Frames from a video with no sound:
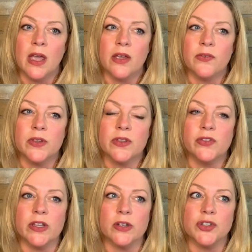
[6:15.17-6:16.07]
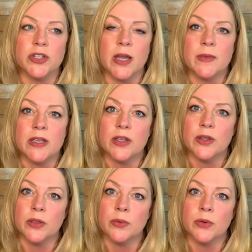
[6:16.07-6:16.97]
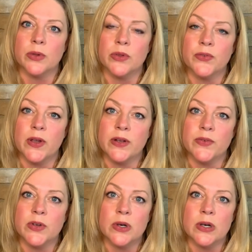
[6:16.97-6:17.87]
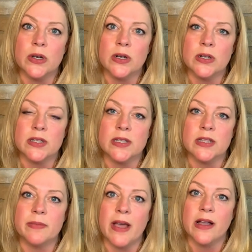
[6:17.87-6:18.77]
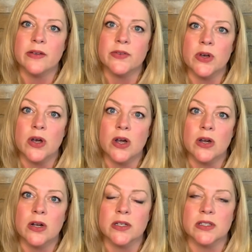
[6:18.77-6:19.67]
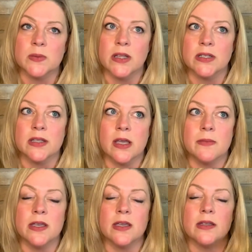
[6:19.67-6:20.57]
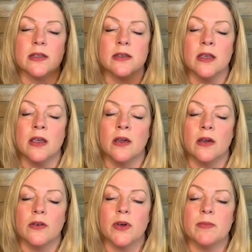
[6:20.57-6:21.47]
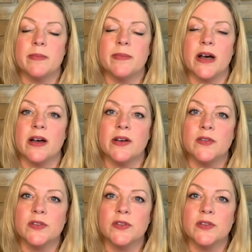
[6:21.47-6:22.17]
I feel this energy coming in through the front of your heart and the back of your heart, as well as coming in from above.